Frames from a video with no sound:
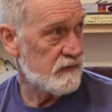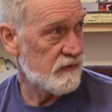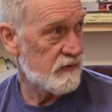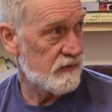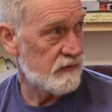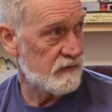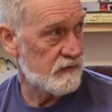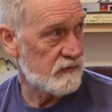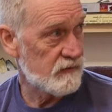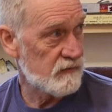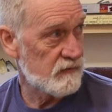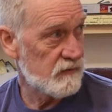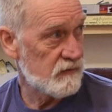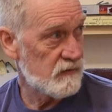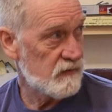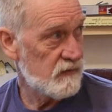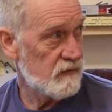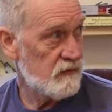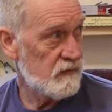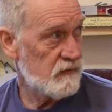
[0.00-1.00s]
And
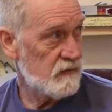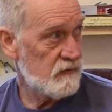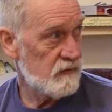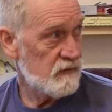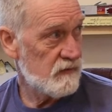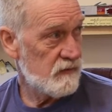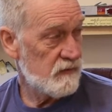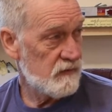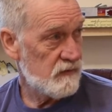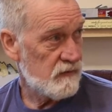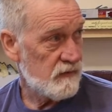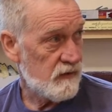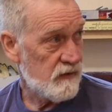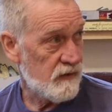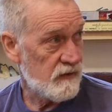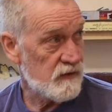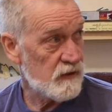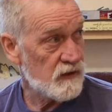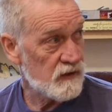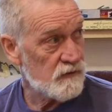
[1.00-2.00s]

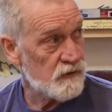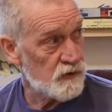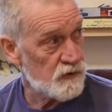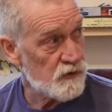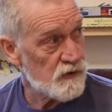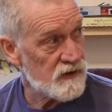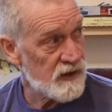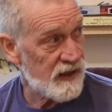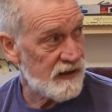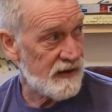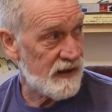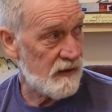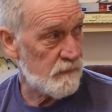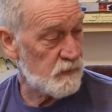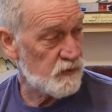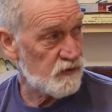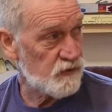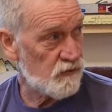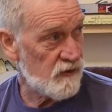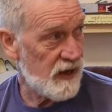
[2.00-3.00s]
and you can do that
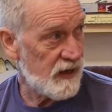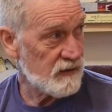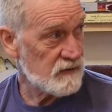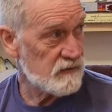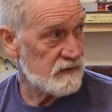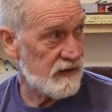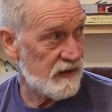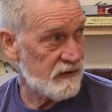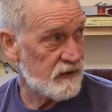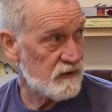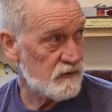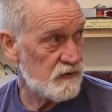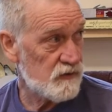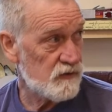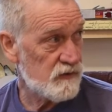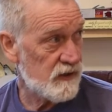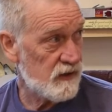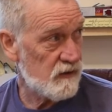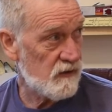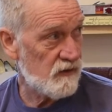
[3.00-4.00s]
abstractly. I could
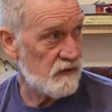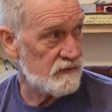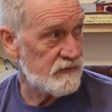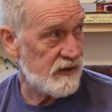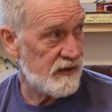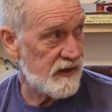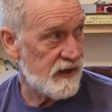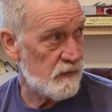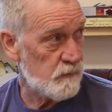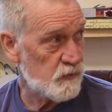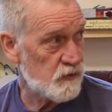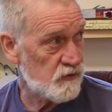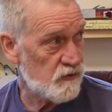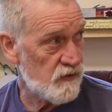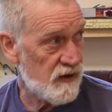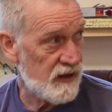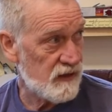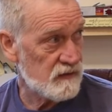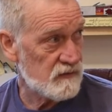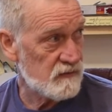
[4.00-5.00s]
do that all day
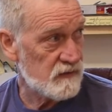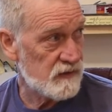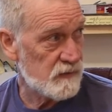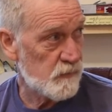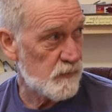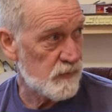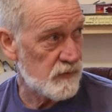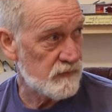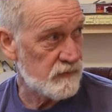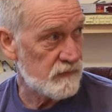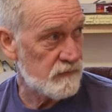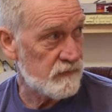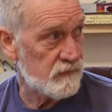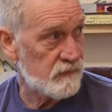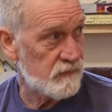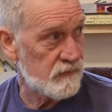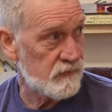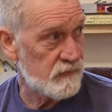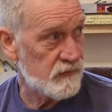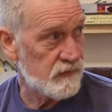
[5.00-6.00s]
abstractly, but
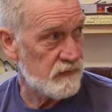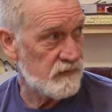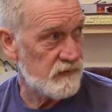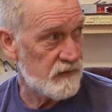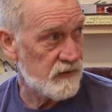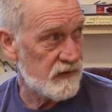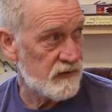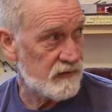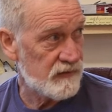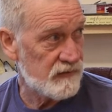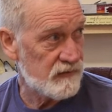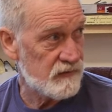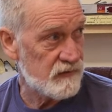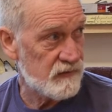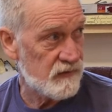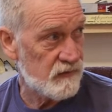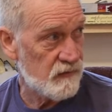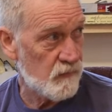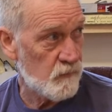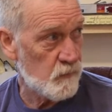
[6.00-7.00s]
in
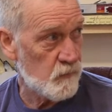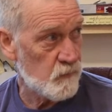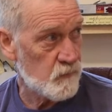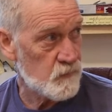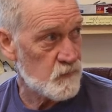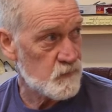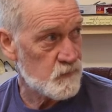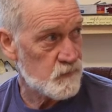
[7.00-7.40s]
um,